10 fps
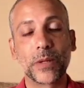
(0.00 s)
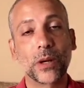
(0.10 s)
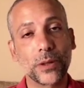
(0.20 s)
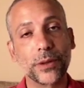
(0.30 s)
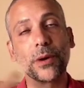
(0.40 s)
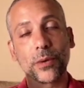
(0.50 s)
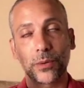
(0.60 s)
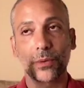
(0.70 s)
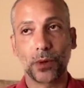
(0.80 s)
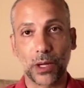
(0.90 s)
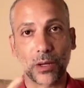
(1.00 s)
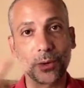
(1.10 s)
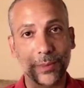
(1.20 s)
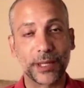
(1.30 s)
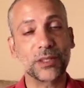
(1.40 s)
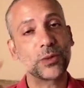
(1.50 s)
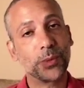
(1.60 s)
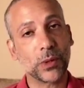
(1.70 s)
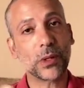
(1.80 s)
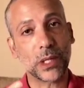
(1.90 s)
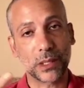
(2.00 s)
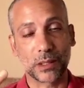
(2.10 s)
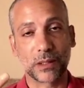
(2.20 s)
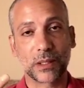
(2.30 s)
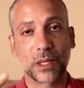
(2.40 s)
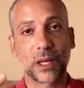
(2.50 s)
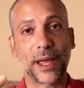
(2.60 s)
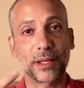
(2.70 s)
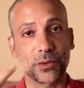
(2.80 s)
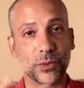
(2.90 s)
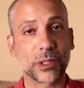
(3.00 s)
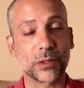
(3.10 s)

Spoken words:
Although it could be experienced as real.